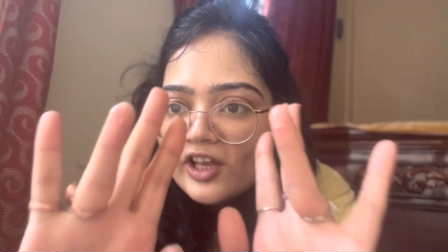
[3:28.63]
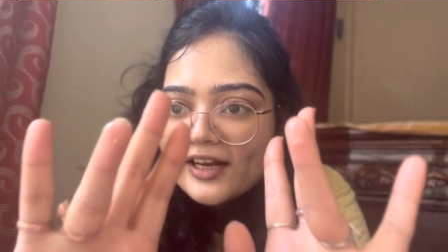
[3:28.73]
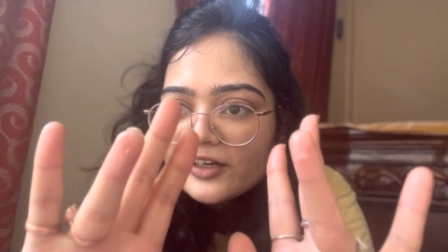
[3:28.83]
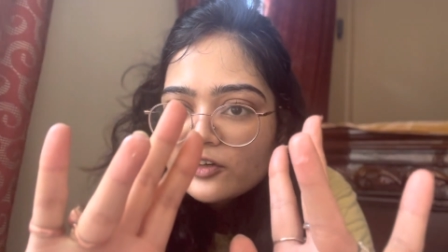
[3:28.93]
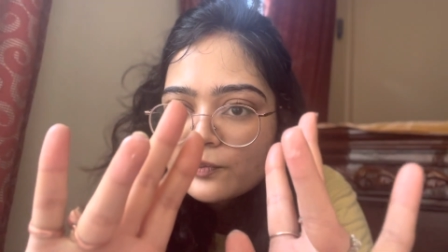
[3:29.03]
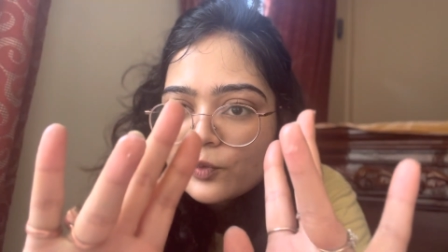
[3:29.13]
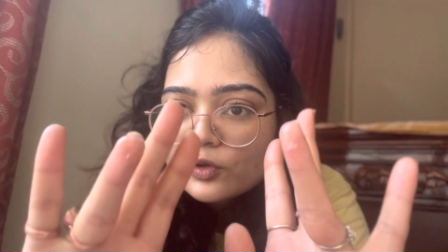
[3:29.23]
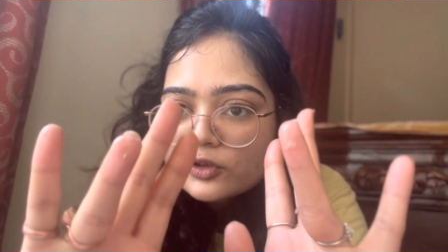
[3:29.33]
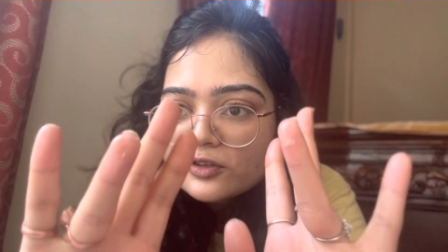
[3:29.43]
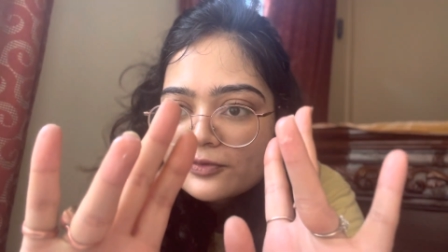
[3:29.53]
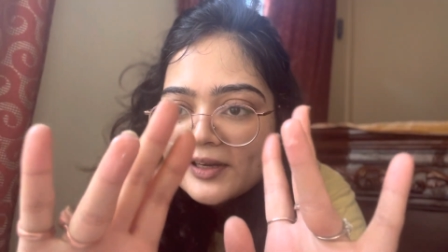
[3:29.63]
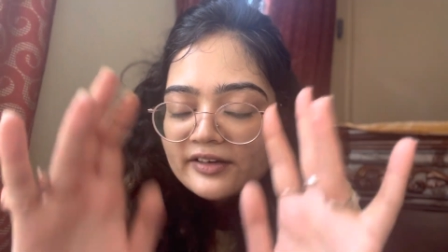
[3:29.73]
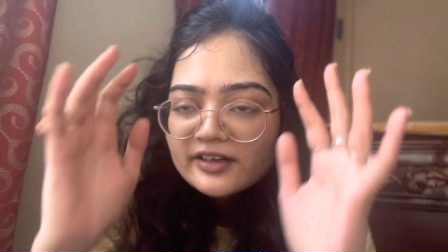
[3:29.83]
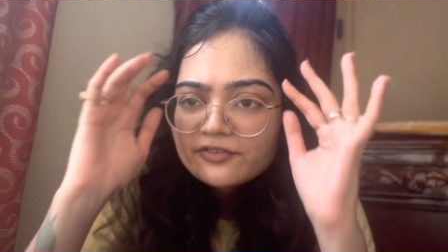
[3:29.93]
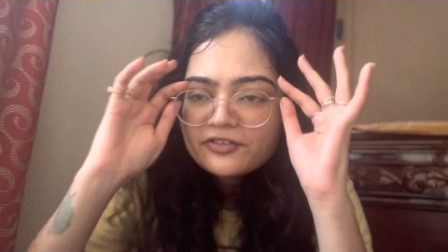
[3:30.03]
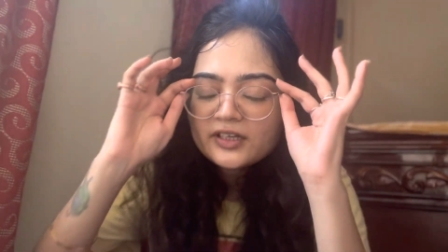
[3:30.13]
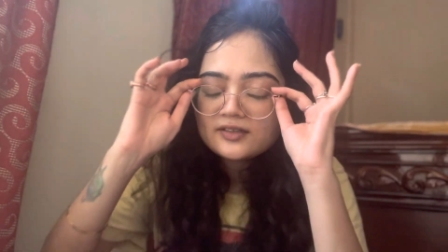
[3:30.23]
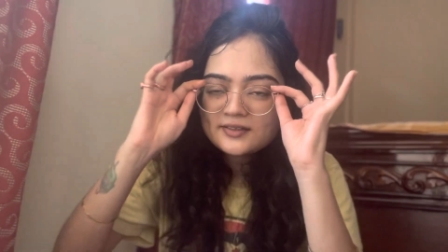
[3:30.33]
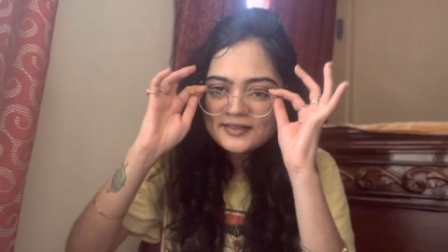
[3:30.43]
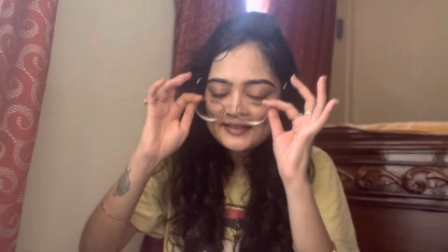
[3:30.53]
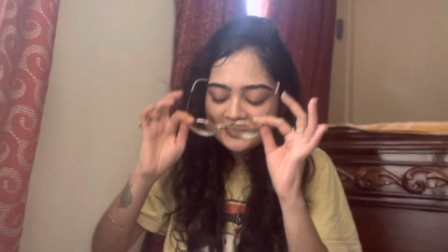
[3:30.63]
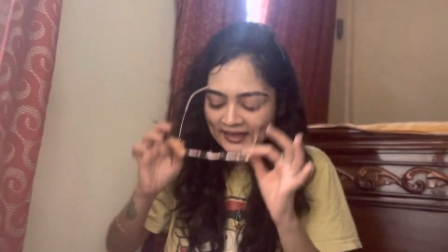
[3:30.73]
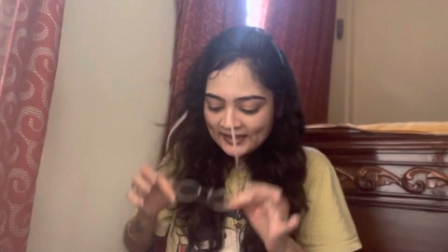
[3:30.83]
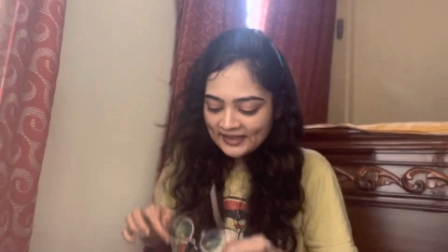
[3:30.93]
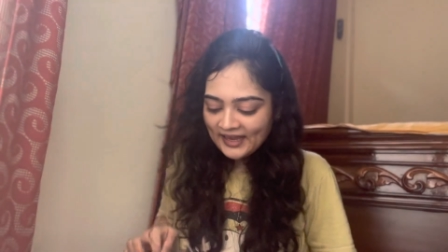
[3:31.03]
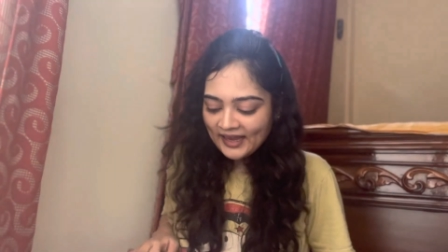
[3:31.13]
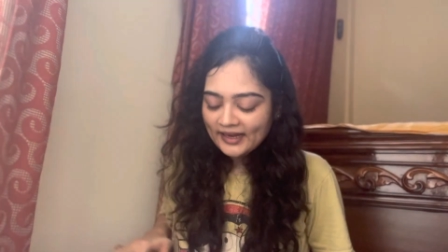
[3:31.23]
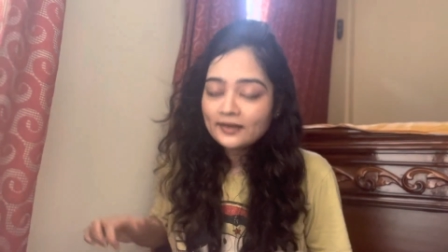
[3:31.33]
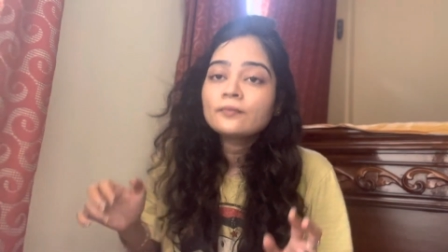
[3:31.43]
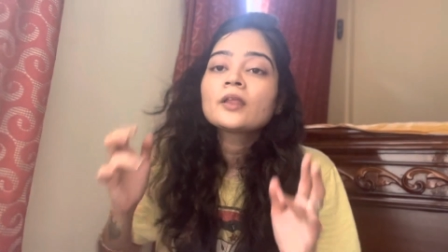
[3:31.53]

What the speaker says: it on both of my ring fingers, and then